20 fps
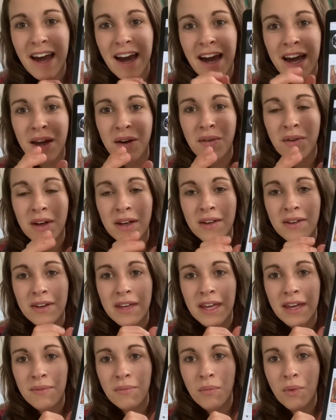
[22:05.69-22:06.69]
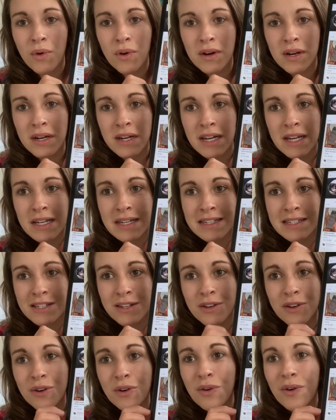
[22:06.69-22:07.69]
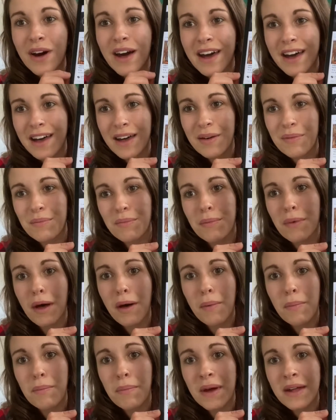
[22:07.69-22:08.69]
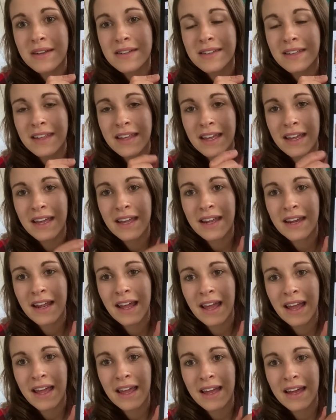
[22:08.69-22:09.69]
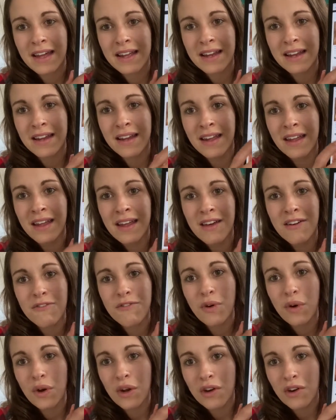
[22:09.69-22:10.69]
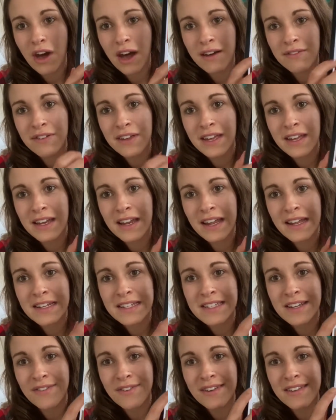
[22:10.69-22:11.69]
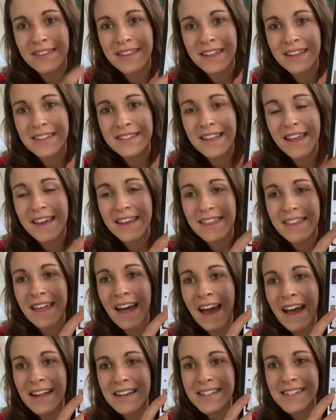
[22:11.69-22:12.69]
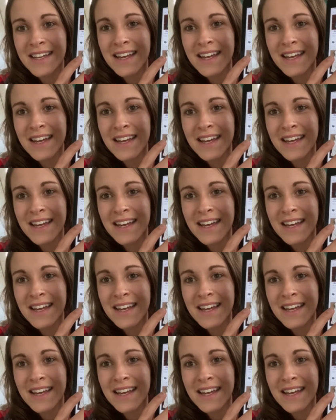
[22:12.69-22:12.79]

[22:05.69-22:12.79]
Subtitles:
I will get more into bundling and photographing and different things like that